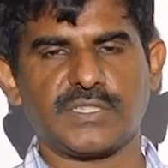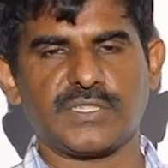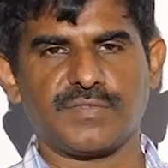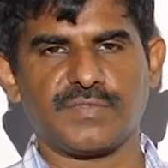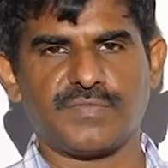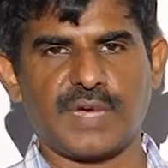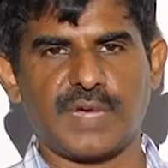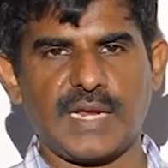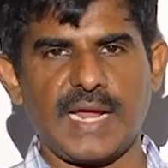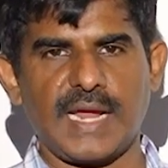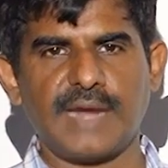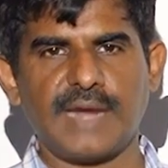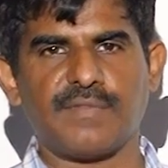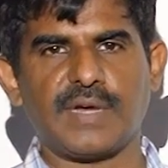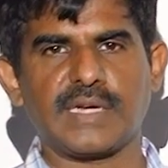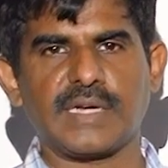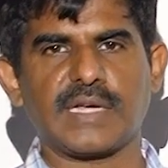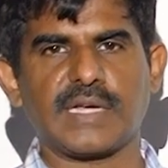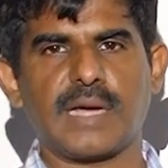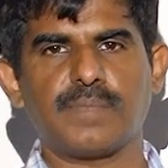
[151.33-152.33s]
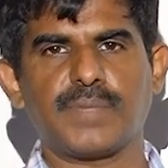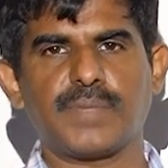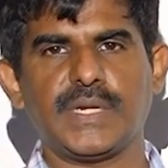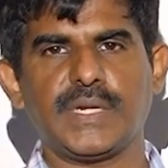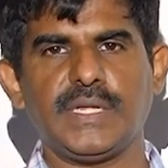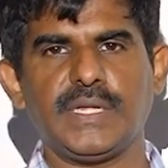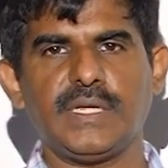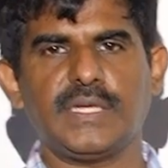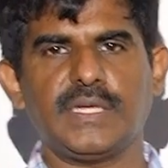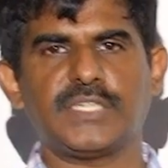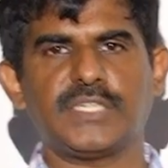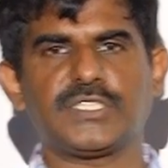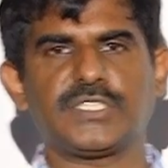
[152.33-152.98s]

of one company,